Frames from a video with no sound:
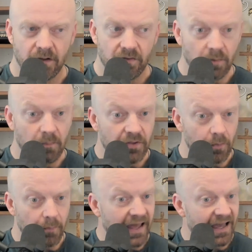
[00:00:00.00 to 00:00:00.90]
The mother
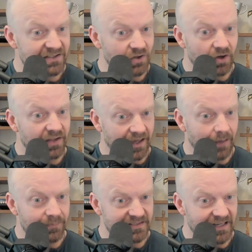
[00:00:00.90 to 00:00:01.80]
passed on the
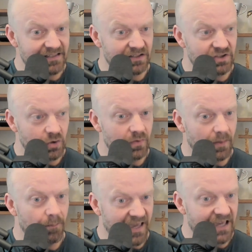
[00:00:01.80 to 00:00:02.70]
capsaicin to the
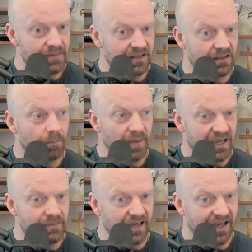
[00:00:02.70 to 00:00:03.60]
baby, and the
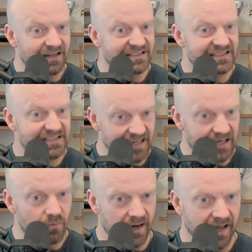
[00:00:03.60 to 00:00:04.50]
baby had a
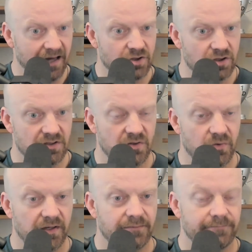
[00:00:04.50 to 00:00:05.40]
skin reaction to it.